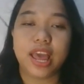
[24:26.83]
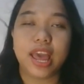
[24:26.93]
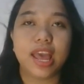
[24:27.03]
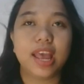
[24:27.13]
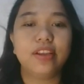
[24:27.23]

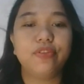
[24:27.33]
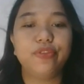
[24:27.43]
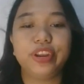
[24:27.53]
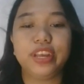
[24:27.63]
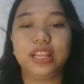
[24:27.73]
and
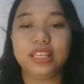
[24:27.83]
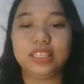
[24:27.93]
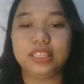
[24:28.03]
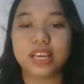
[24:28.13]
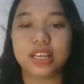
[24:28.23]

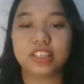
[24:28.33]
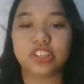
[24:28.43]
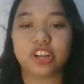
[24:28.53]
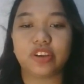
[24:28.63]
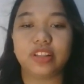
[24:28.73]
realistic
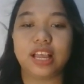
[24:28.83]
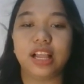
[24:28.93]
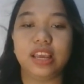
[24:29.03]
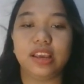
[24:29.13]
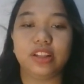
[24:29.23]

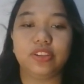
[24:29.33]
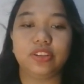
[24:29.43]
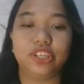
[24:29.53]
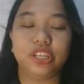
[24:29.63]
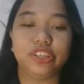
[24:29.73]
storytelling into
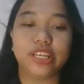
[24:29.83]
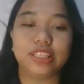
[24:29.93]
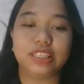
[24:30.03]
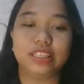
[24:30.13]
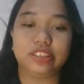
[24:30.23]

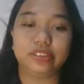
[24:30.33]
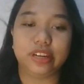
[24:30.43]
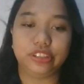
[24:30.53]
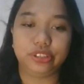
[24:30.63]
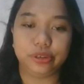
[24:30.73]
children's
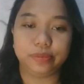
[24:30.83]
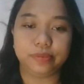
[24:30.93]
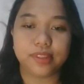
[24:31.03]
literature.